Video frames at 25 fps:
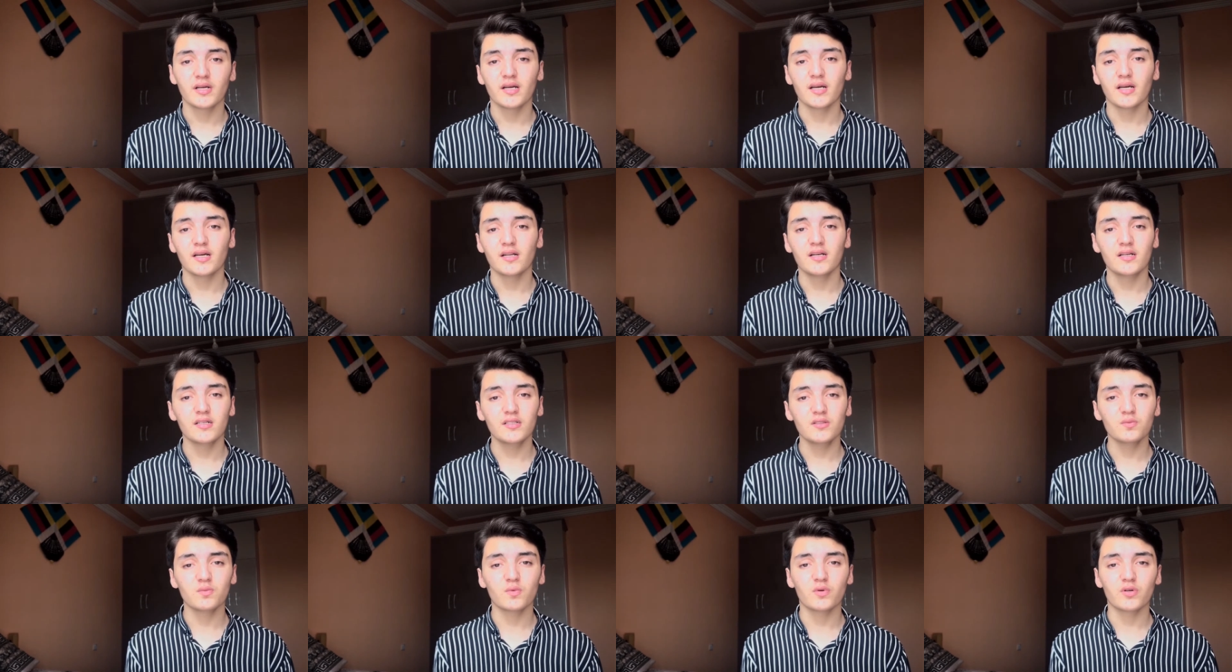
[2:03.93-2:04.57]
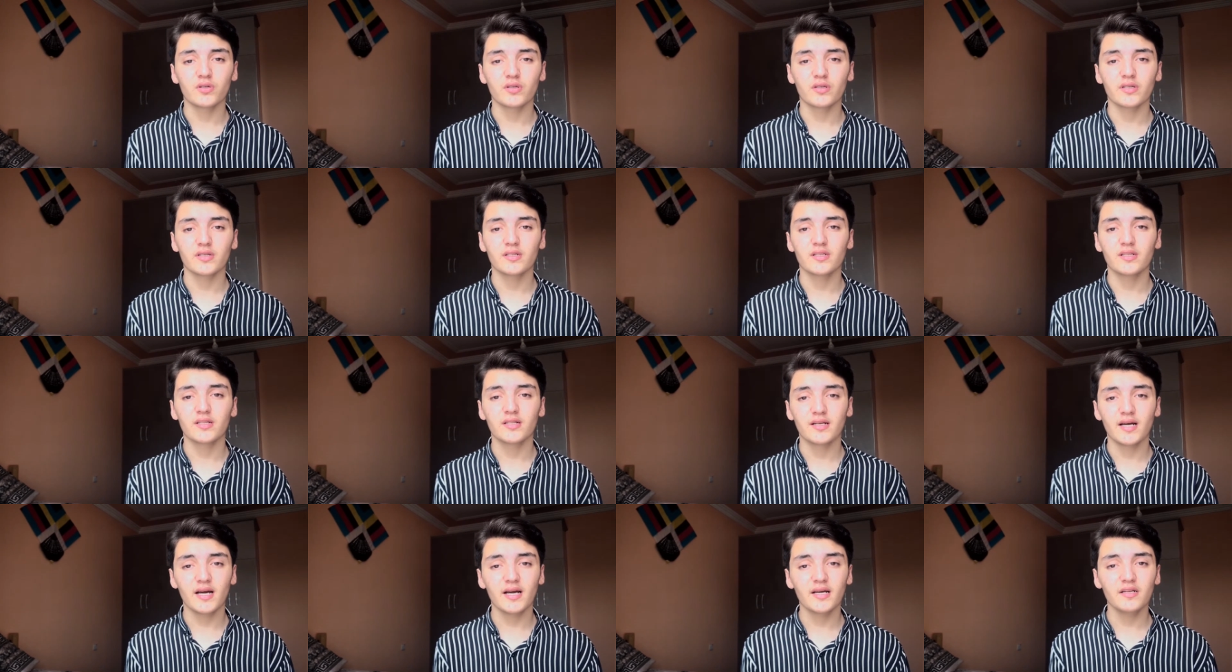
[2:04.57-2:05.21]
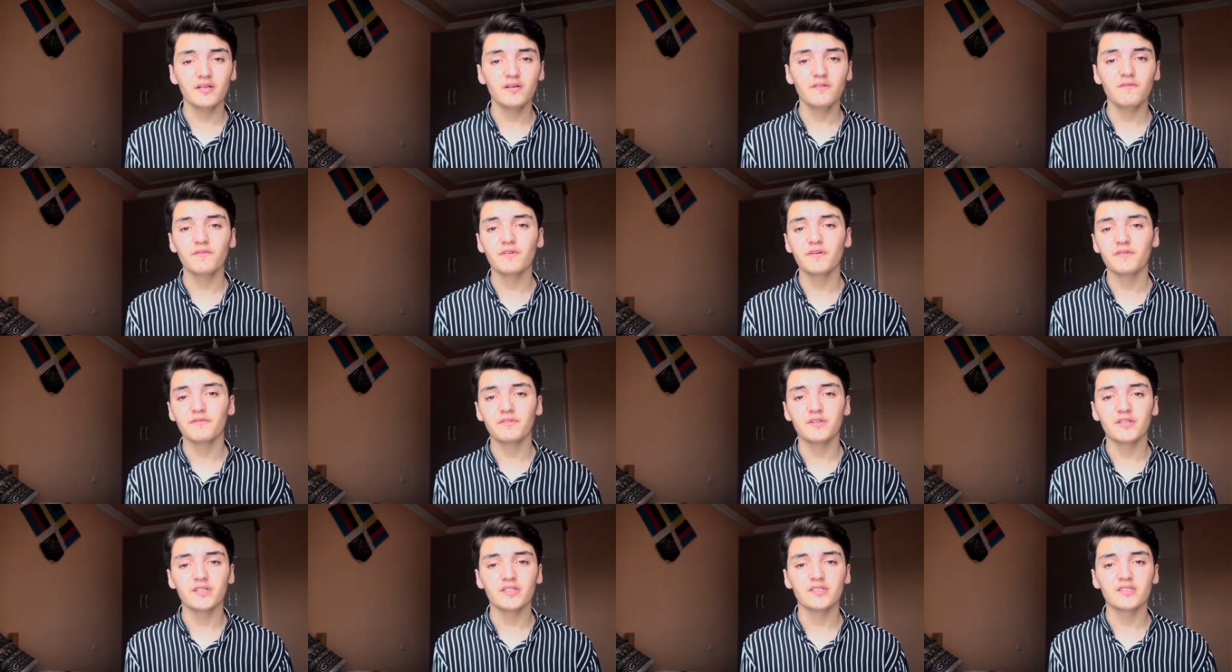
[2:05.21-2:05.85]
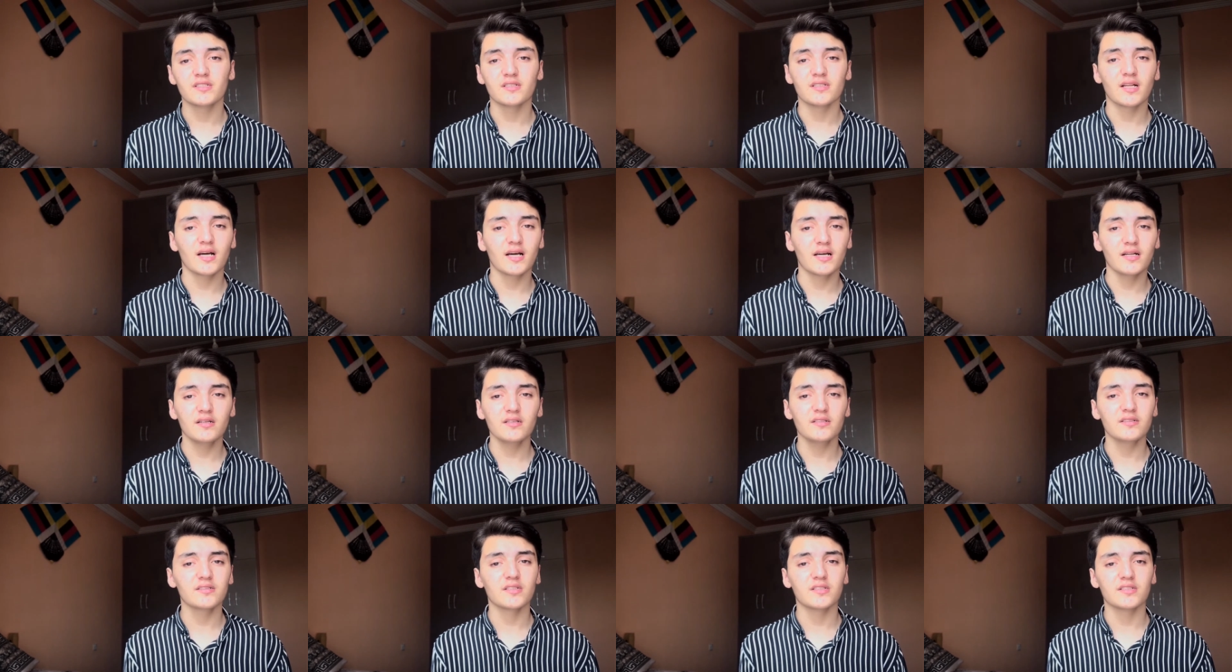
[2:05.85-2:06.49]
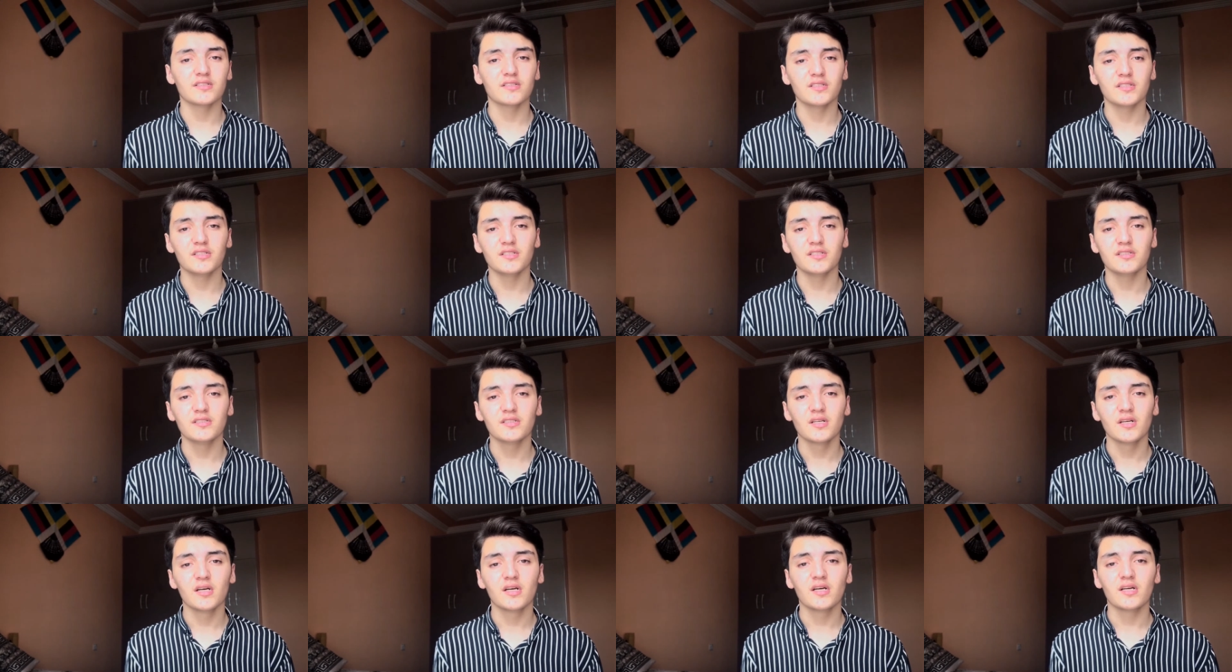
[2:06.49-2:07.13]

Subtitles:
In his work in the 1950s and 1960s,